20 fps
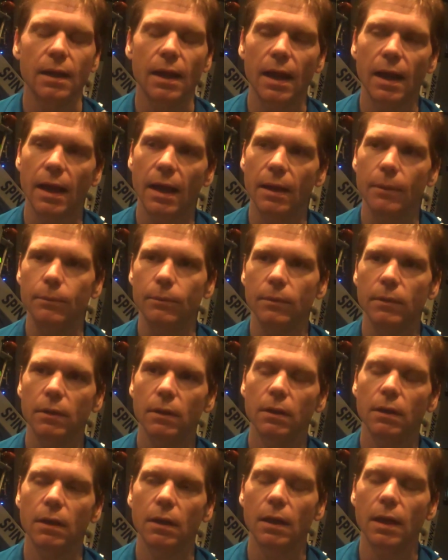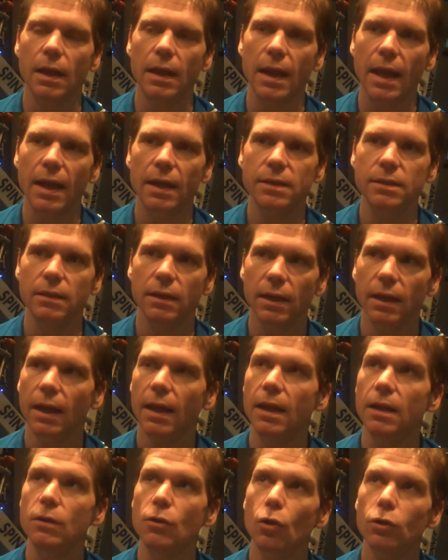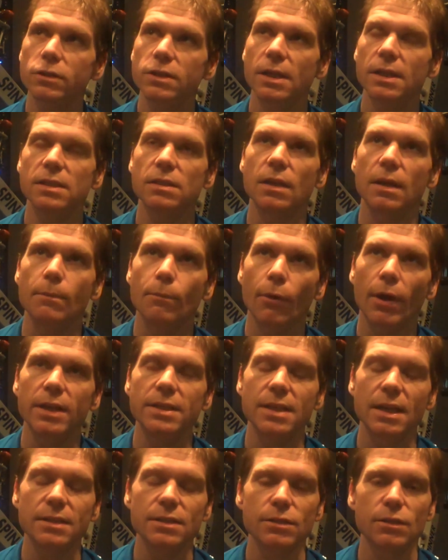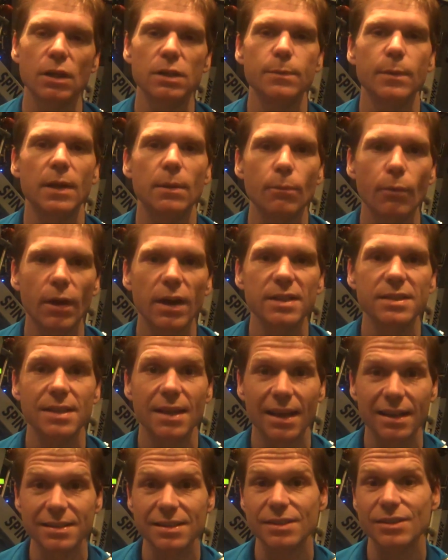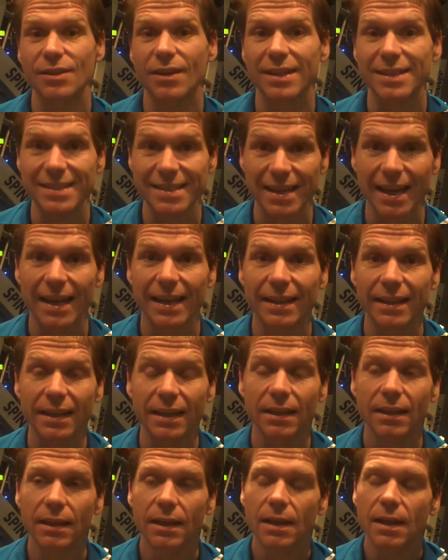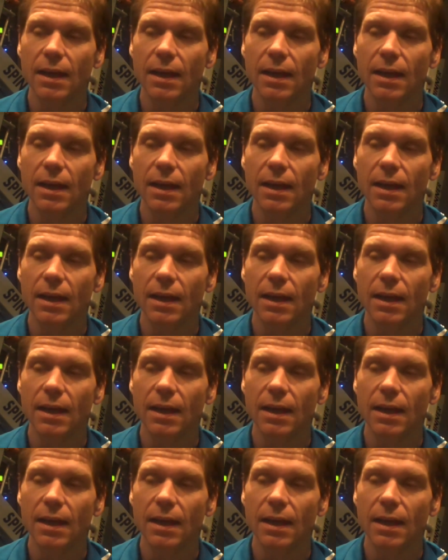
and not just embrace exercise, but embrace exercise daily.